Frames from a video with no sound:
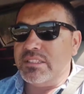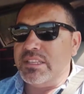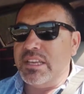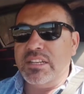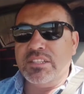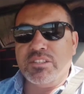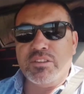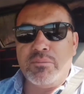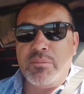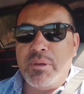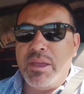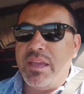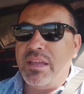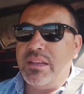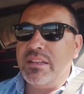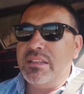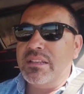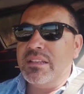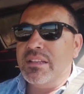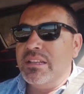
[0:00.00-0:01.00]
Tenants are
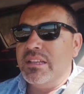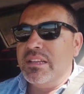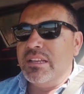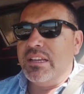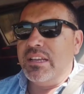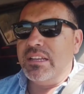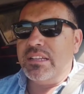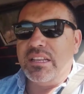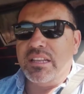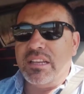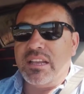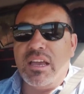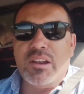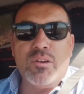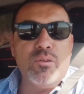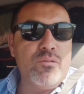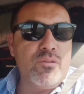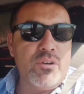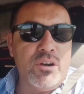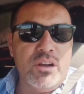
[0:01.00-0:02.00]
mad. It
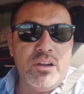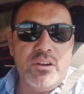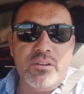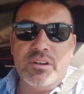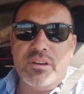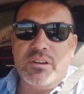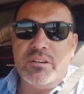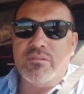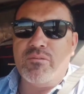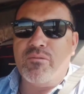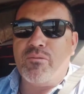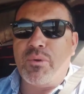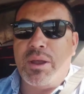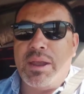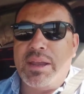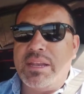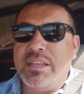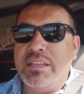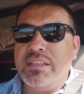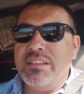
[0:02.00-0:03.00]
got over 100
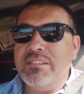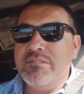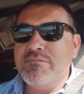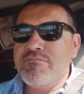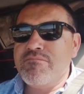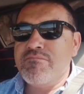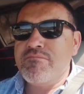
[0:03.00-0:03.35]
Friday.